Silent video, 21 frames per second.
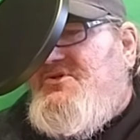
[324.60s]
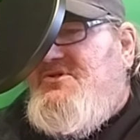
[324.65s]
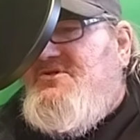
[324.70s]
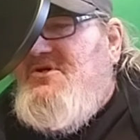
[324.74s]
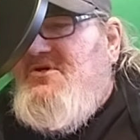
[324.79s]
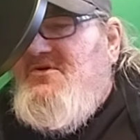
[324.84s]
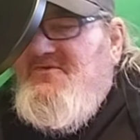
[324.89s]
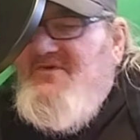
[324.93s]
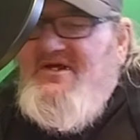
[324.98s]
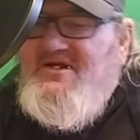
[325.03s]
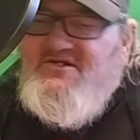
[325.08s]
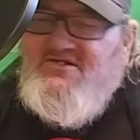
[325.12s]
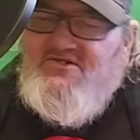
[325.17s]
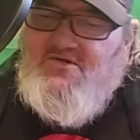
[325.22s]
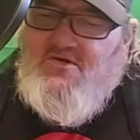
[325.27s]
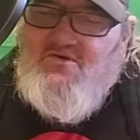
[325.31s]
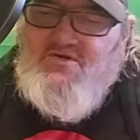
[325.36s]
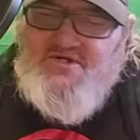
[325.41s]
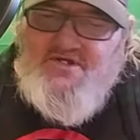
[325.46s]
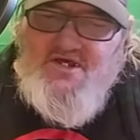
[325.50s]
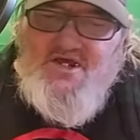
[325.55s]
You know, that's the
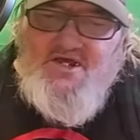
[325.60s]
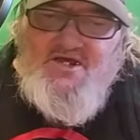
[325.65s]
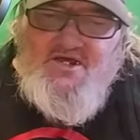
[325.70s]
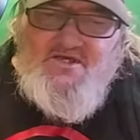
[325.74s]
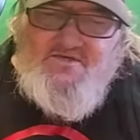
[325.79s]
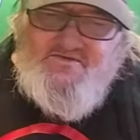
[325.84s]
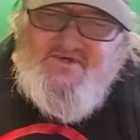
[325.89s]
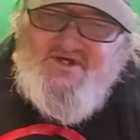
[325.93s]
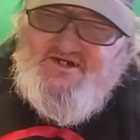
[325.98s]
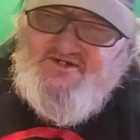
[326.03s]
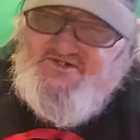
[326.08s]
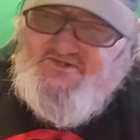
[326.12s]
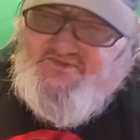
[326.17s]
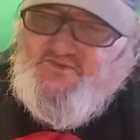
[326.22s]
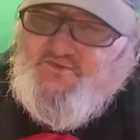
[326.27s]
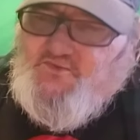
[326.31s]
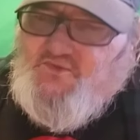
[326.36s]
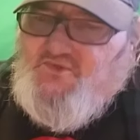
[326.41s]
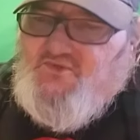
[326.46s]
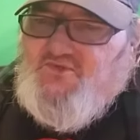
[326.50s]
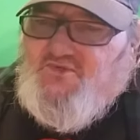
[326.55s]
only that's the
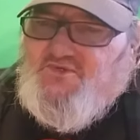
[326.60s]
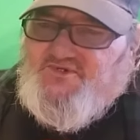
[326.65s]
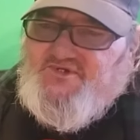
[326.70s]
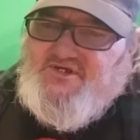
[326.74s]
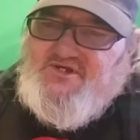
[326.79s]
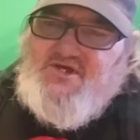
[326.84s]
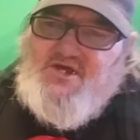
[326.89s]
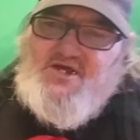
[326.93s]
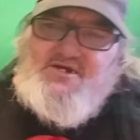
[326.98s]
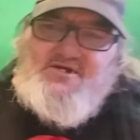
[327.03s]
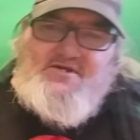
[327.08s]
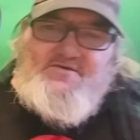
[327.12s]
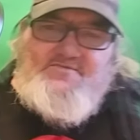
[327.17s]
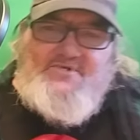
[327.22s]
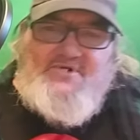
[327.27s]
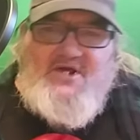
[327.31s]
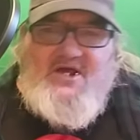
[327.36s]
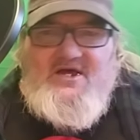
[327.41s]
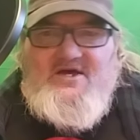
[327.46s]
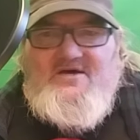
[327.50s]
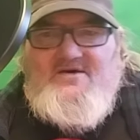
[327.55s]
rule. You can't even
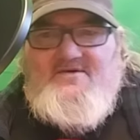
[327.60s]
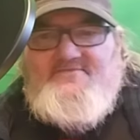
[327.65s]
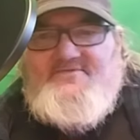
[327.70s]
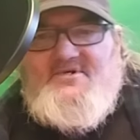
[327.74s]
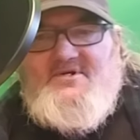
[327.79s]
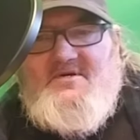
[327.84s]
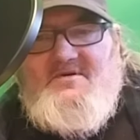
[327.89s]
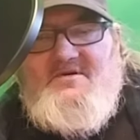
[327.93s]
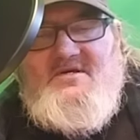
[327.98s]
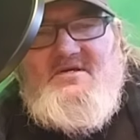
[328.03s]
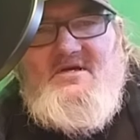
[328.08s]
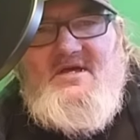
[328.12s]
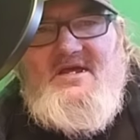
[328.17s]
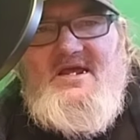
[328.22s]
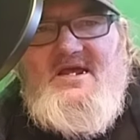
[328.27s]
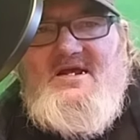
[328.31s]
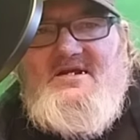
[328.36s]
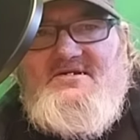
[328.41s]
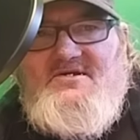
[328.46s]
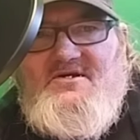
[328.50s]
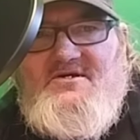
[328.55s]
have a
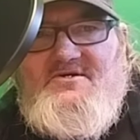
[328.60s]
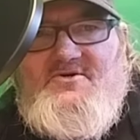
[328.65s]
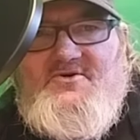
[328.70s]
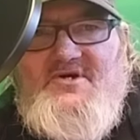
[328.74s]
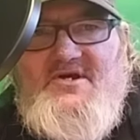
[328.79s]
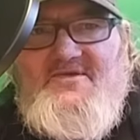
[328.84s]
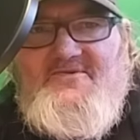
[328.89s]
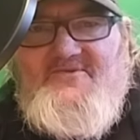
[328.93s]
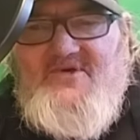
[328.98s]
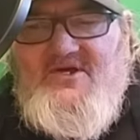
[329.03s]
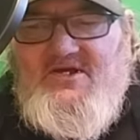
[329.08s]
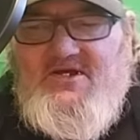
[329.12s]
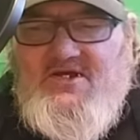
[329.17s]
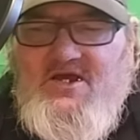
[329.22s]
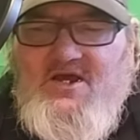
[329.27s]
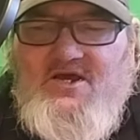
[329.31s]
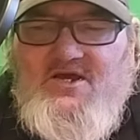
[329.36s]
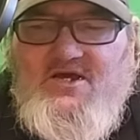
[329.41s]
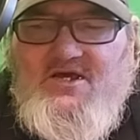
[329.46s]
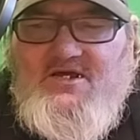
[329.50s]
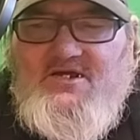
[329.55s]
handgun or anything
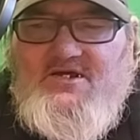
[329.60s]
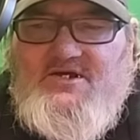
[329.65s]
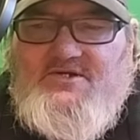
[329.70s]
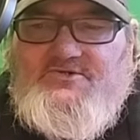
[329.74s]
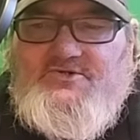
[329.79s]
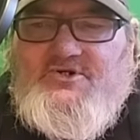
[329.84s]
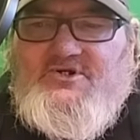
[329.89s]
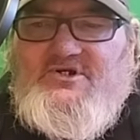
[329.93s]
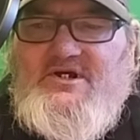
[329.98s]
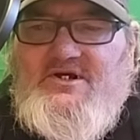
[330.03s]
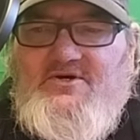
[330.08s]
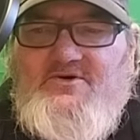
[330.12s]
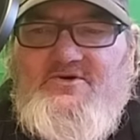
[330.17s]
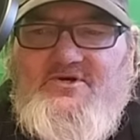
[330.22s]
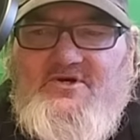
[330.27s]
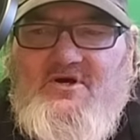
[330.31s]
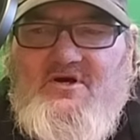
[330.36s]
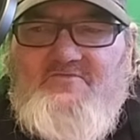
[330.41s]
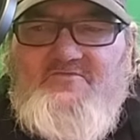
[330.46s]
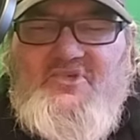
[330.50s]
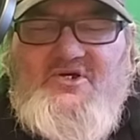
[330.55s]
in your
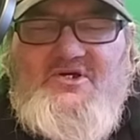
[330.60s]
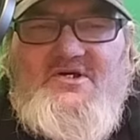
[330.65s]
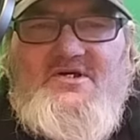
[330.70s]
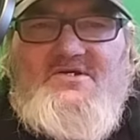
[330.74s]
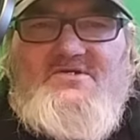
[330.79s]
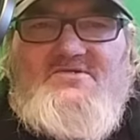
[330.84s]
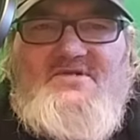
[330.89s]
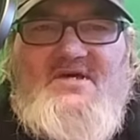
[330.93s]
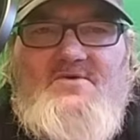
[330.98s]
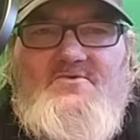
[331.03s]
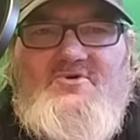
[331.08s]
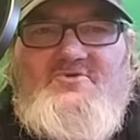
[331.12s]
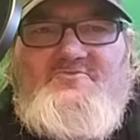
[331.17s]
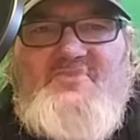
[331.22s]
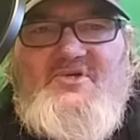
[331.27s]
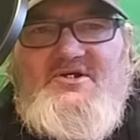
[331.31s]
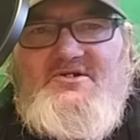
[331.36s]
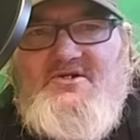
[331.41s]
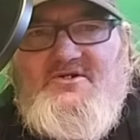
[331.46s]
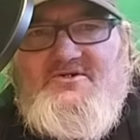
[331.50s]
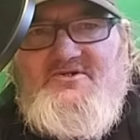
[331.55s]
carry-on because that would
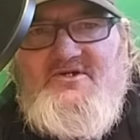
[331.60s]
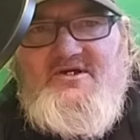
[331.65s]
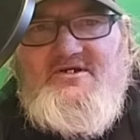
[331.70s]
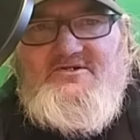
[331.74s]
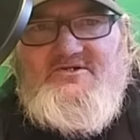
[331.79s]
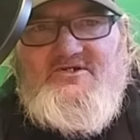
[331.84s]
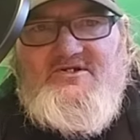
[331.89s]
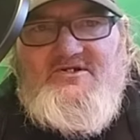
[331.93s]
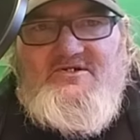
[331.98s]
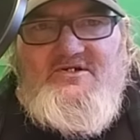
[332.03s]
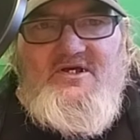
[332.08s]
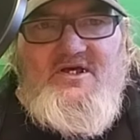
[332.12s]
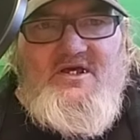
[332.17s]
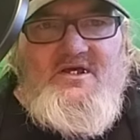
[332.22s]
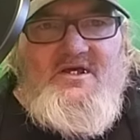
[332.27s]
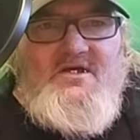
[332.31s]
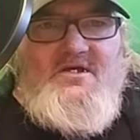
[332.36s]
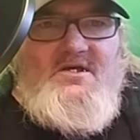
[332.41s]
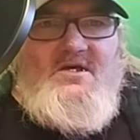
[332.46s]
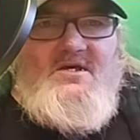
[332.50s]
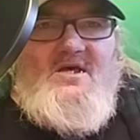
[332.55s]
be detected
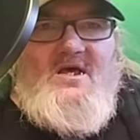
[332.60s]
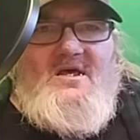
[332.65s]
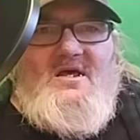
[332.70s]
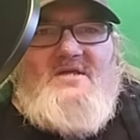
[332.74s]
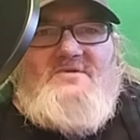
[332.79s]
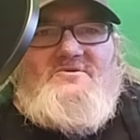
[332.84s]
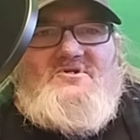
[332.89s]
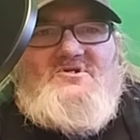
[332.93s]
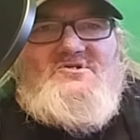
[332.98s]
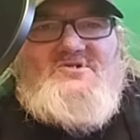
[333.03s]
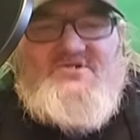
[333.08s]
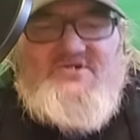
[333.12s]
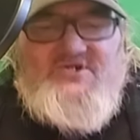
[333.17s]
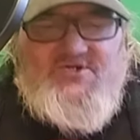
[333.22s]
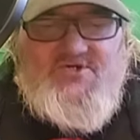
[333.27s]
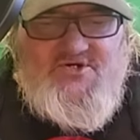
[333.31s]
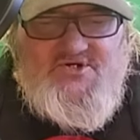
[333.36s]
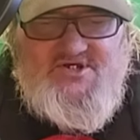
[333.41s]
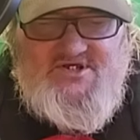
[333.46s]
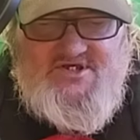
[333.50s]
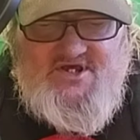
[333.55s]
at the
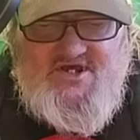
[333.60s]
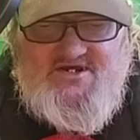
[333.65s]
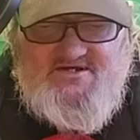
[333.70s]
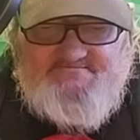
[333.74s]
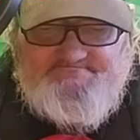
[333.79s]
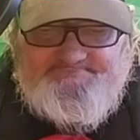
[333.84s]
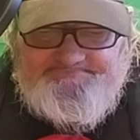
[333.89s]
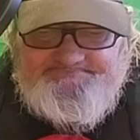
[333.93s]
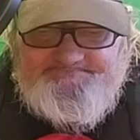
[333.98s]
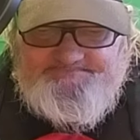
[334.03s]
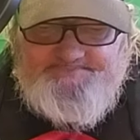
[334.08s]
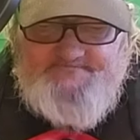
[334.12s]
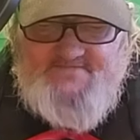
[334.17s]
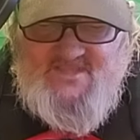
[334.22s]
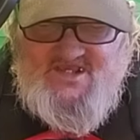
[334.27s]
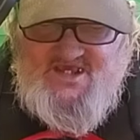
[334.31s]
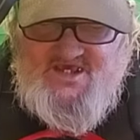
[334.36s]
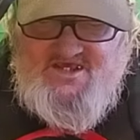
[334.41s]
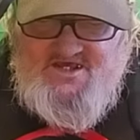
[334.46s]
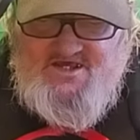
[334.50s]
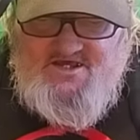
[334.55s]
security gate.
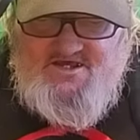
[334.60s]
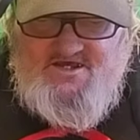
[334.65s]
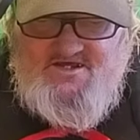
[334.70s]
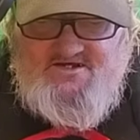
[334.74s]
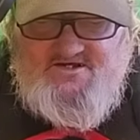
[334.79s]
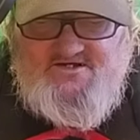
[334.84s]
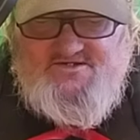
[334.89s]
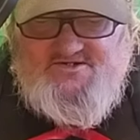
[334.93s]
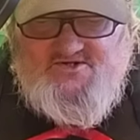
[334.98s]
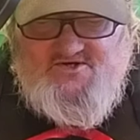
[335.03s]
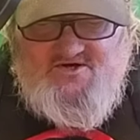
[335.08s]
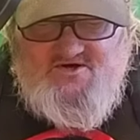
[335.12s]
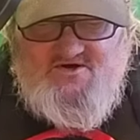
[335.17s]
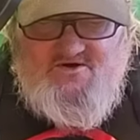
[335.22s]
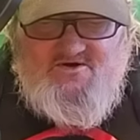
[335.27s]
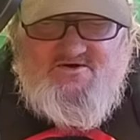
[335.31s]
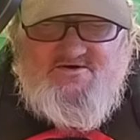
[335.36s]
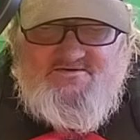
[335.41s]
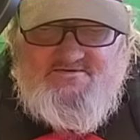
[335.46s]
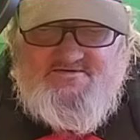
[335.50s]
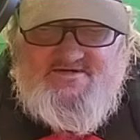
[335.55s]

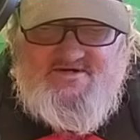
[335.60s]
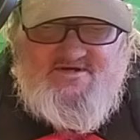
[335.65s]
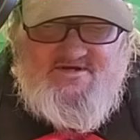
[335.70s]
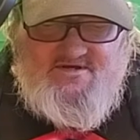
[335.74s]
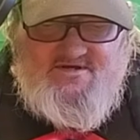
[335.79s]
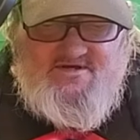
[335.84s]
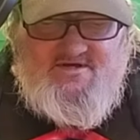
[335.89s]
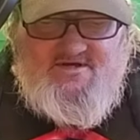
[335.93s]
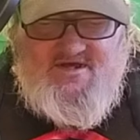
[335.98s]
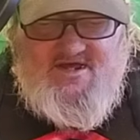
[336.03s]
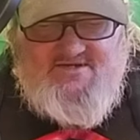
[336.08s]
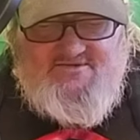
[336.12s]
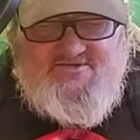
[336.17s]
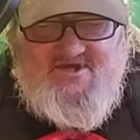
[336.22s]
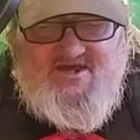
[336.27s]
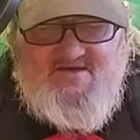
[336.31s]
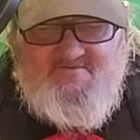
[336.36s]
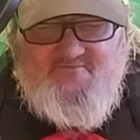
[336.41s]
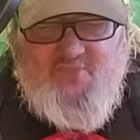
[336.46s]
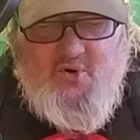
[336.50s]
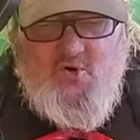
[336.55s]
So, at
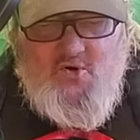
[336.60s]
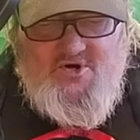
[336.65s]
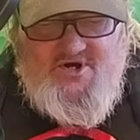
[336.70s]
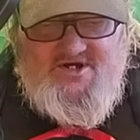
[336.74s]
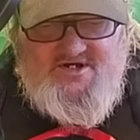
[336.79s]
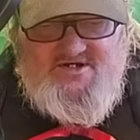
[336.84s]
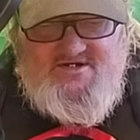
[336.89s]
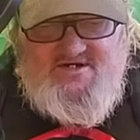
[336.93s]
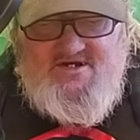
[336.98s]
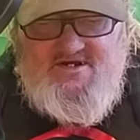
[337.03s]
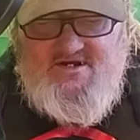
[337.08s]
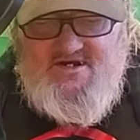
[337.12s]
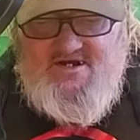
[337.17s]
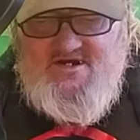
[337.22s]
that point.